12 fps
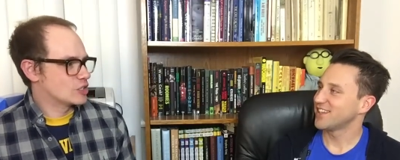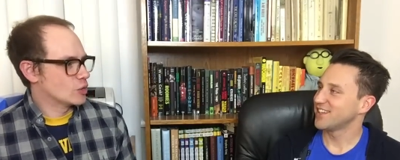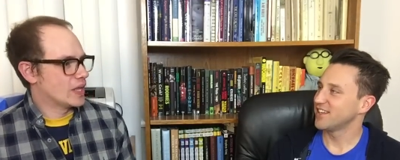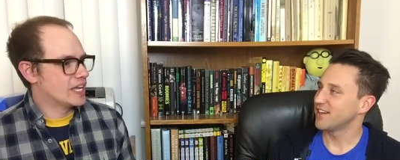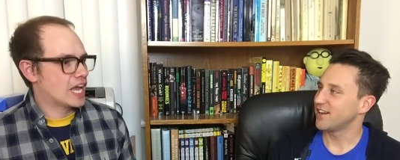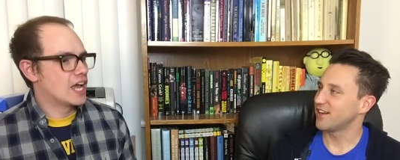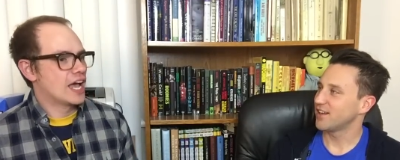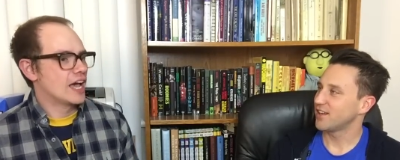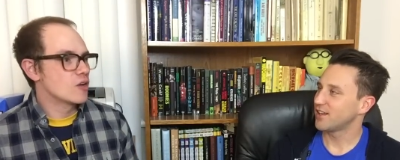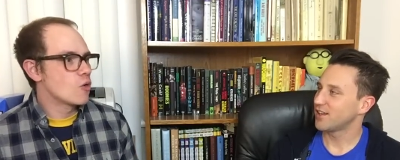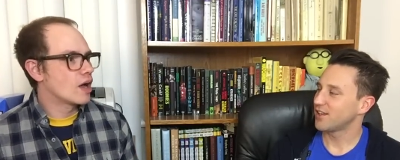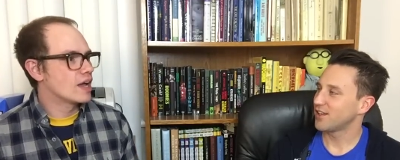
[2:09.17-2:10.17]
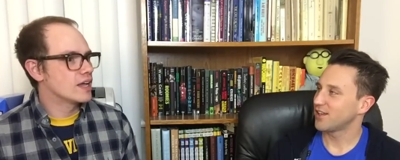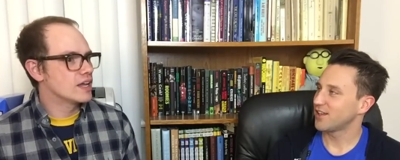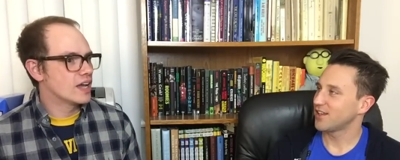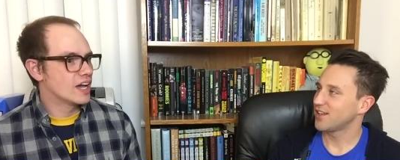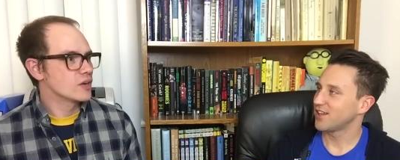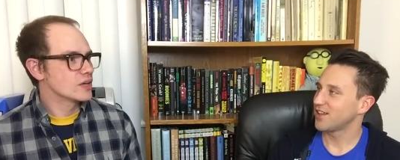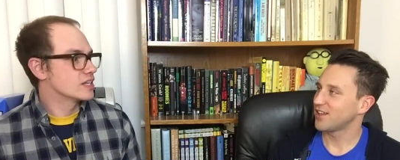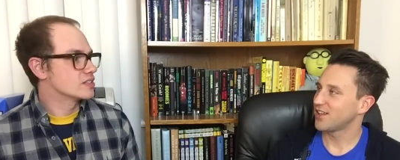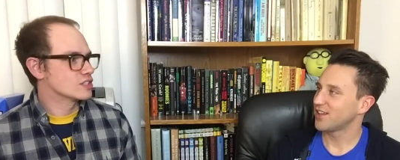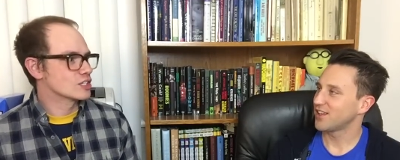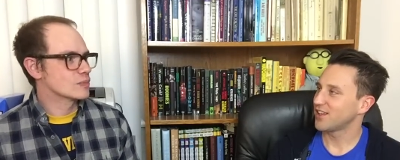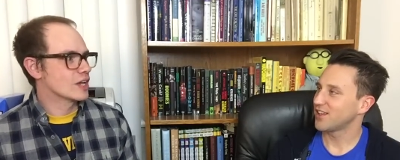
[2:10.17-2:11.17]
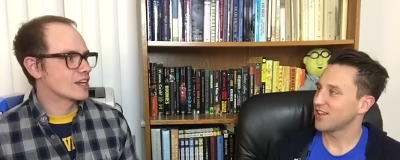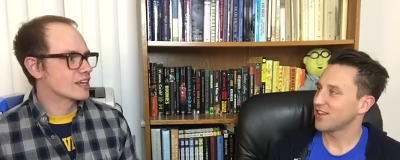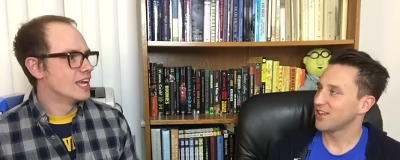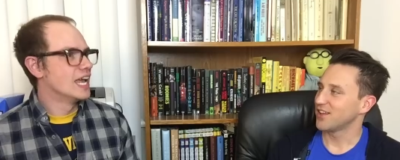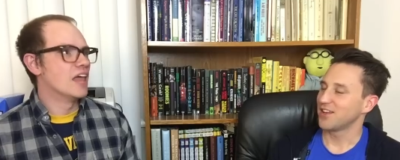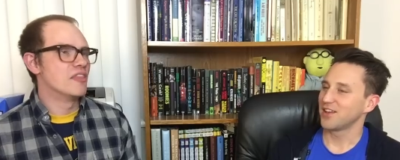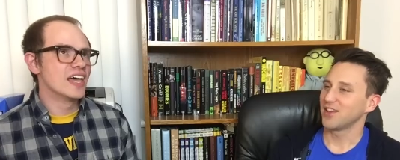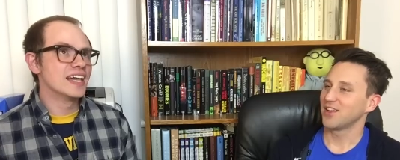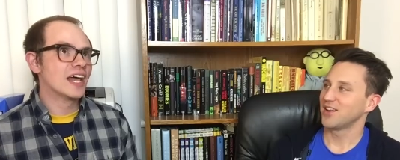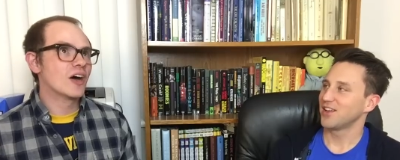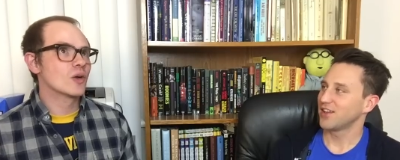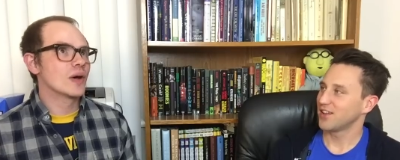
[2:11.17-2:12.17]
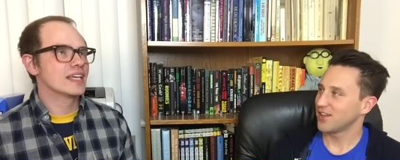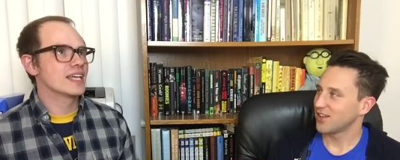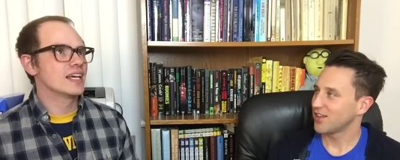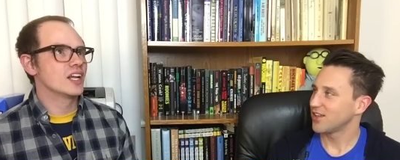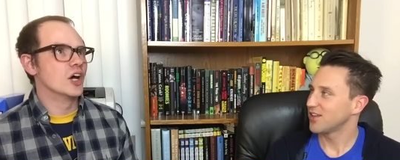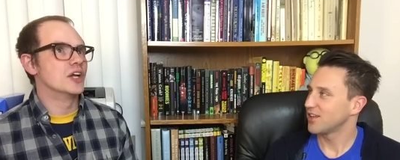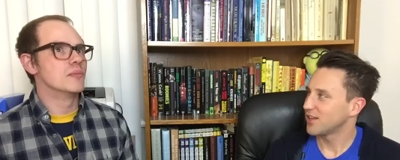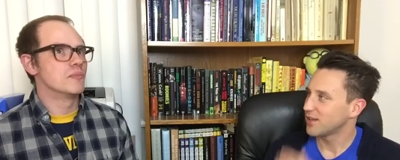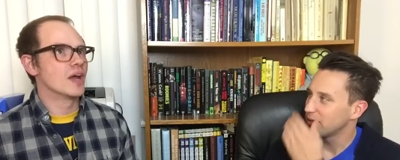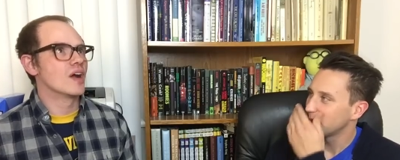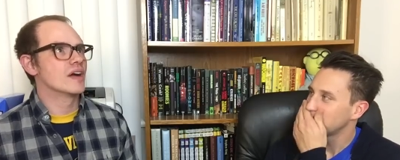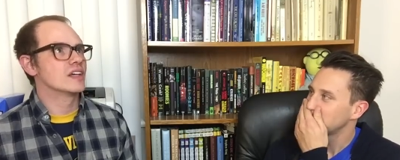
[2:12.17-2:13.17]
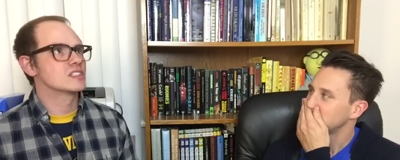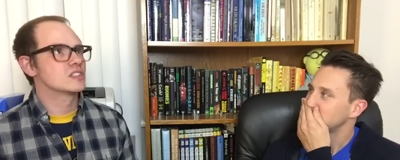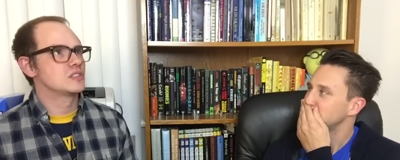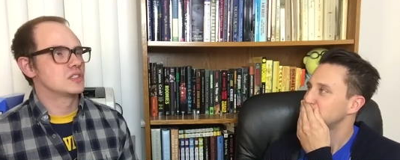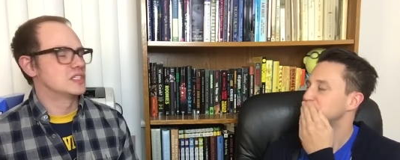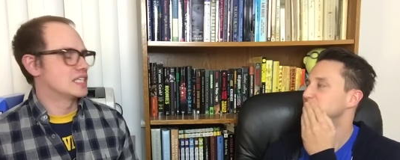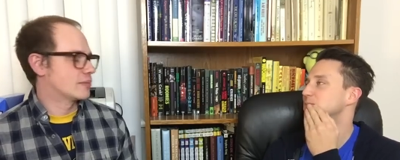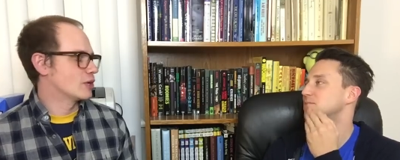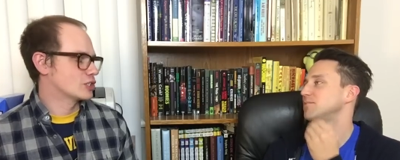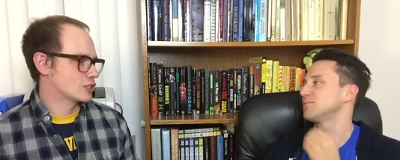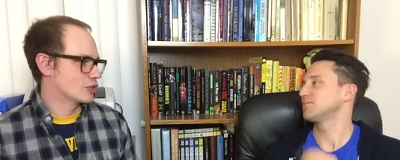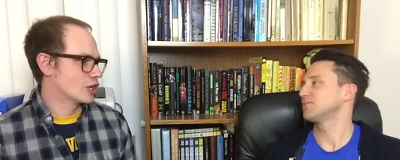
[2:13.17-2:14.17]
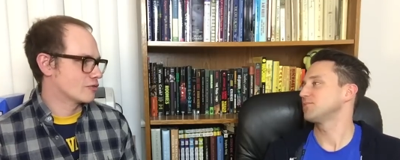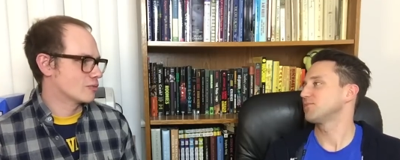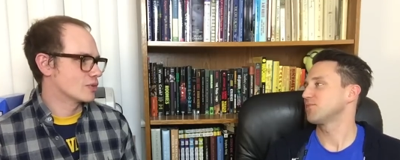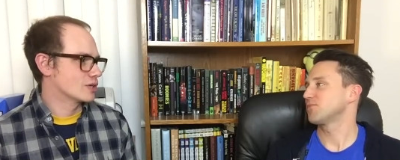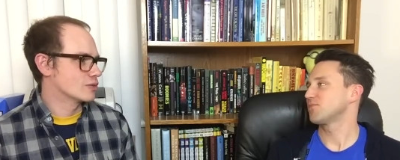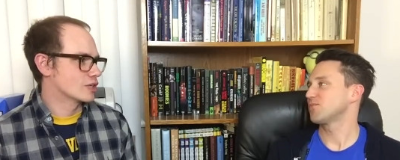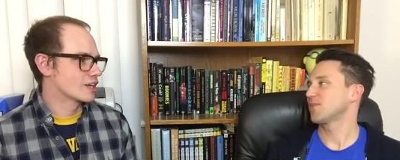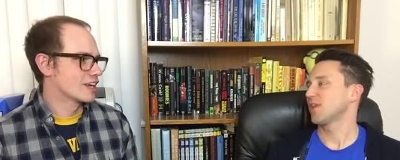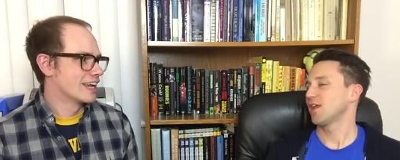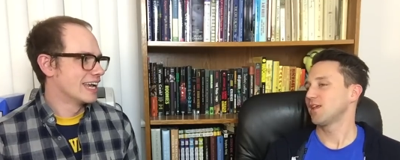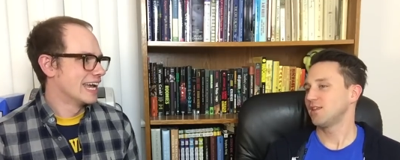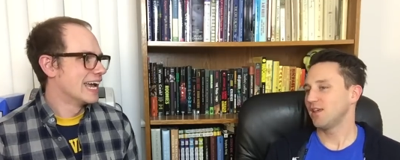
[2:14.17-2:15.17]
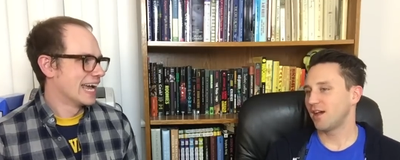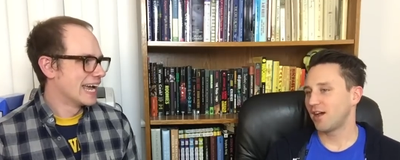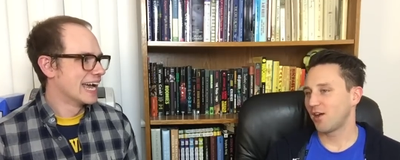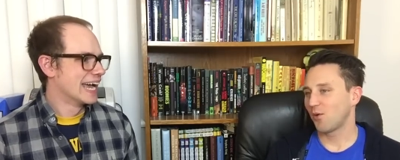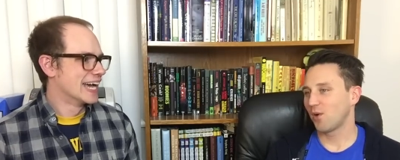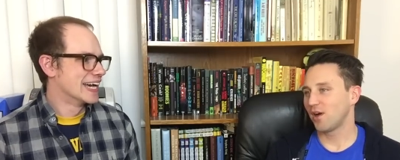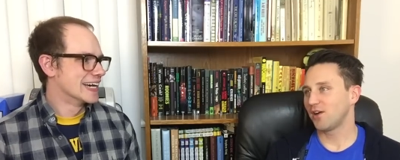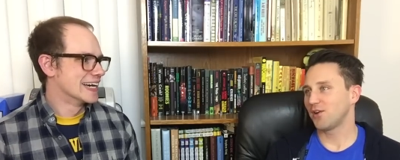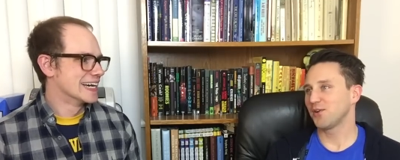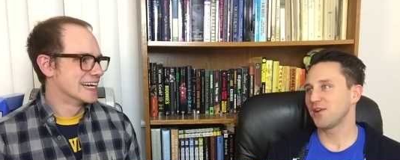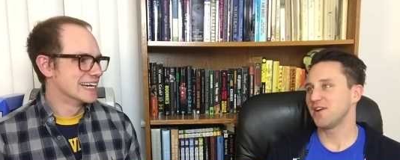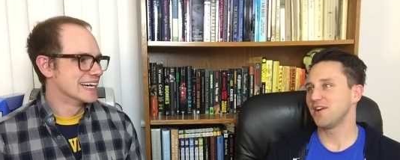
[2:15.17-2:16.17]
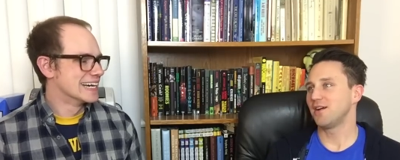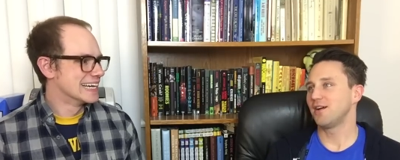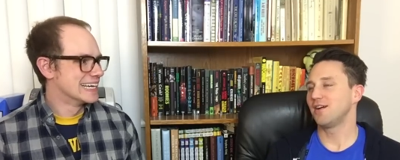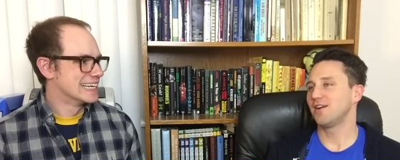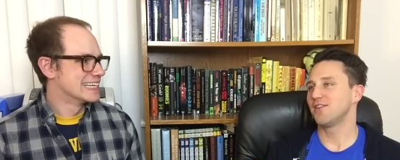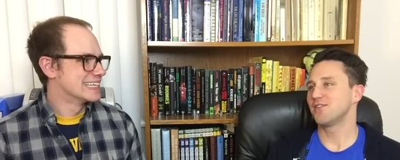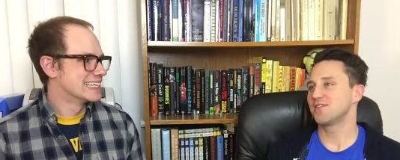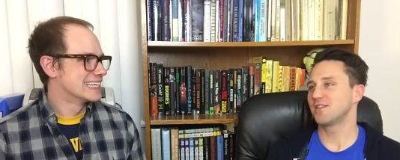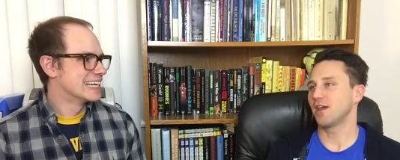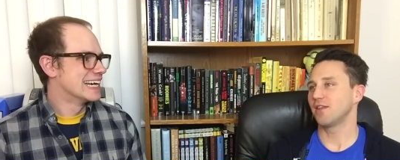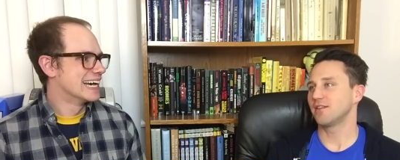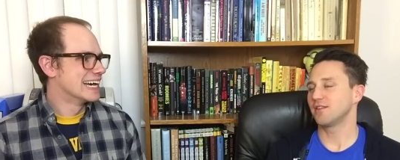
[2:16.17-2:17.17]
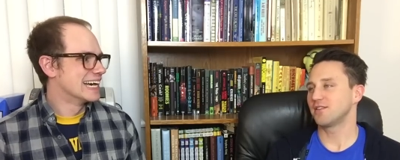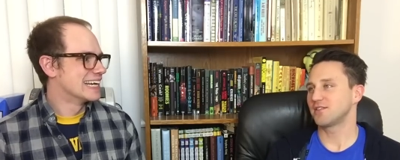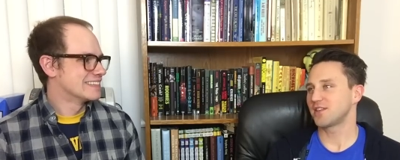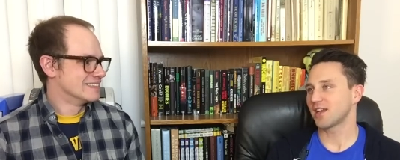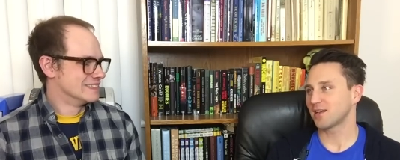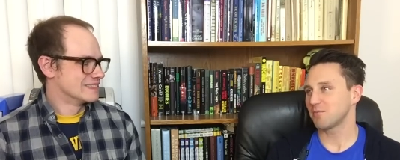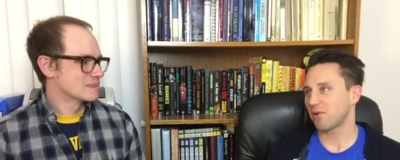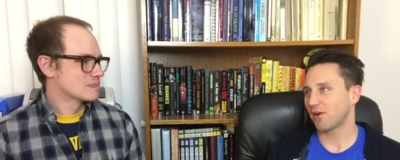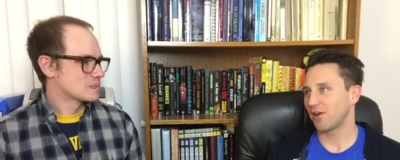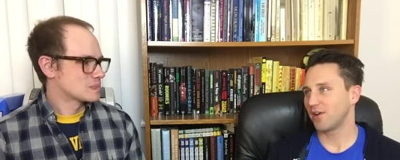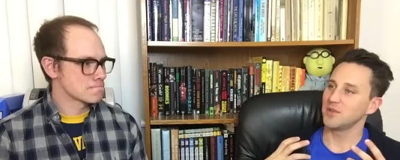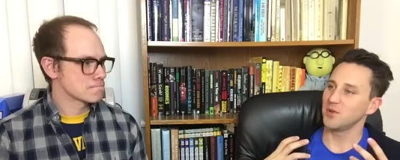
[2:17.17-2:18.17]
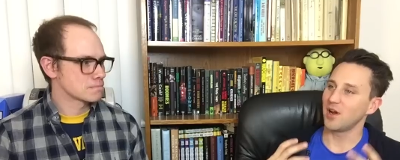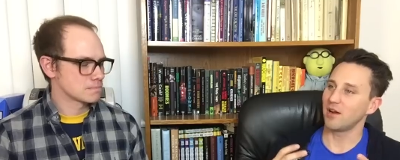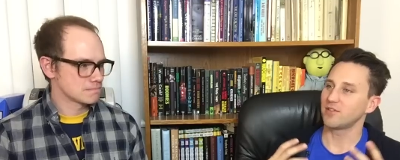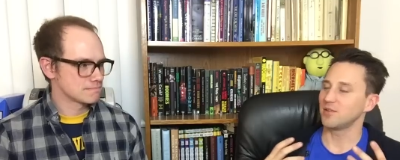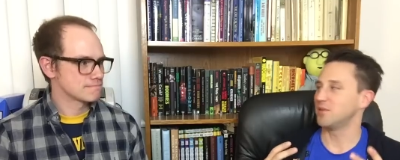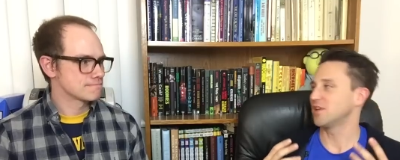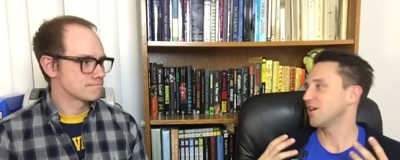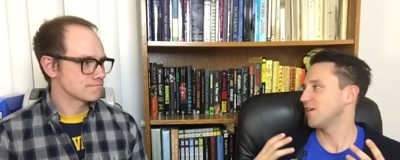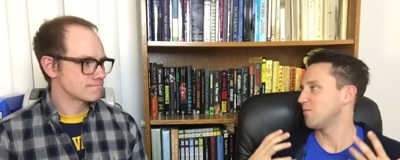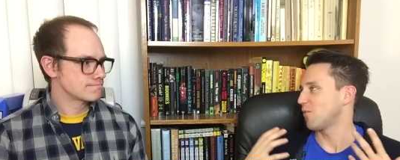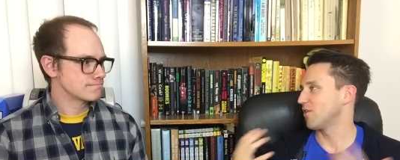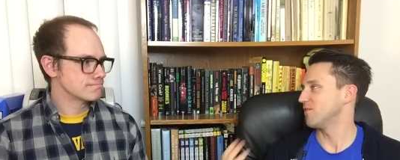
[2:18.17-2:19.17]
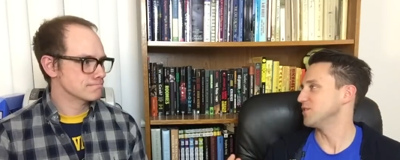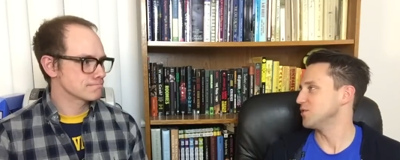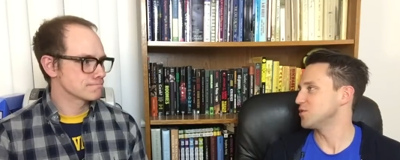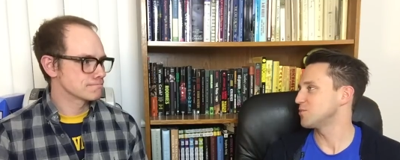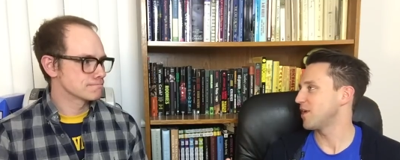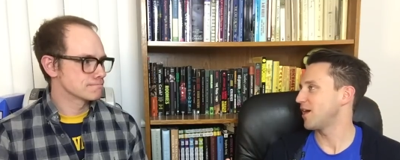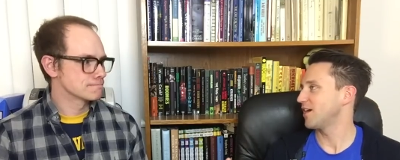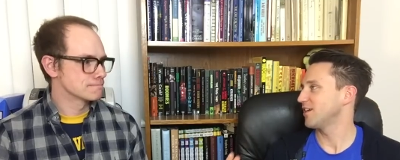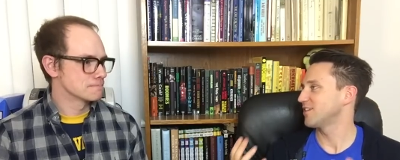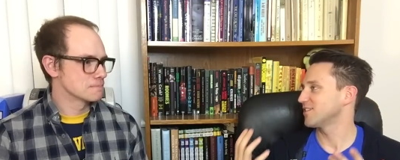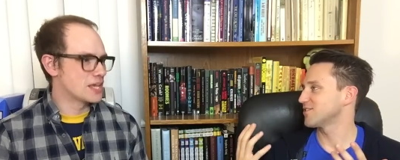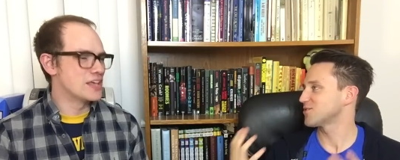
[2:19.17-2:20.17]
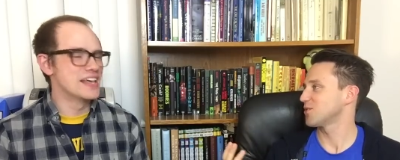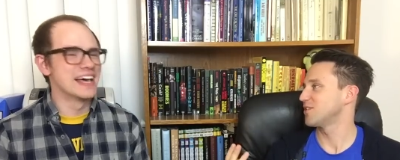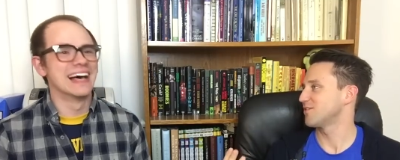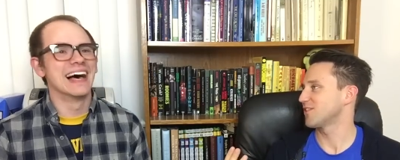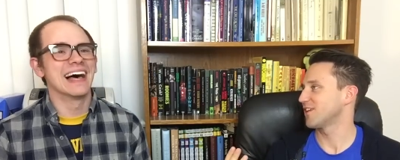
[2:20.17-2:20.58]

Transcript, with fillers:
Speaker 1: So like, yeah. how do I how do I get a six pack? And then how do I get unembarrassed to take my shirt off in public?
Speaker 2: Yeah, well, uh, yeah, the, the, second part, you have to become more of a douchebag sort